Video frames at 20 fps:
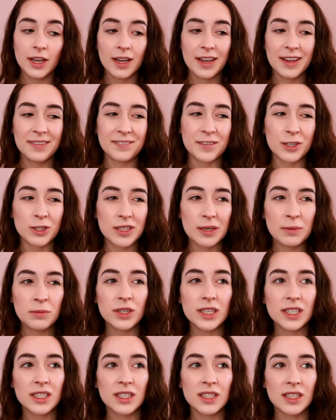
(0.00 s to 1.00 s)
for some
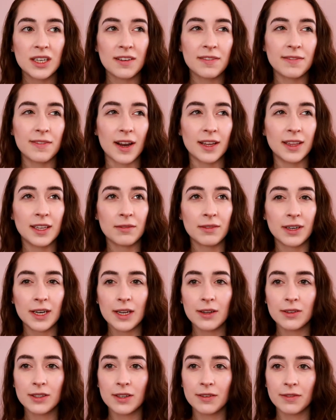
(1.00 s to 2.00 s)
reason I find that when I
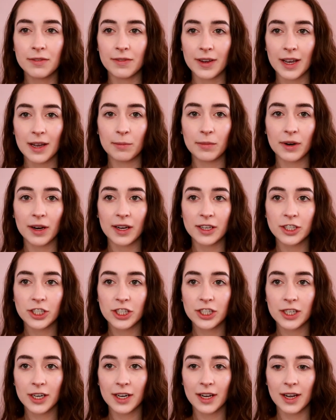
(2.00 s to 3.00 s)
use a fan
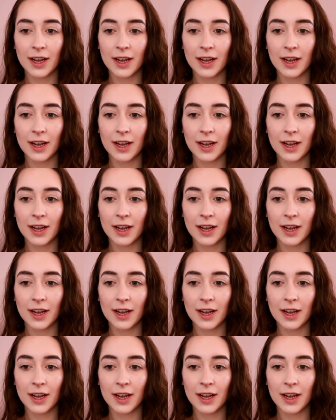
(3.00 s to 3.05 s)
brush,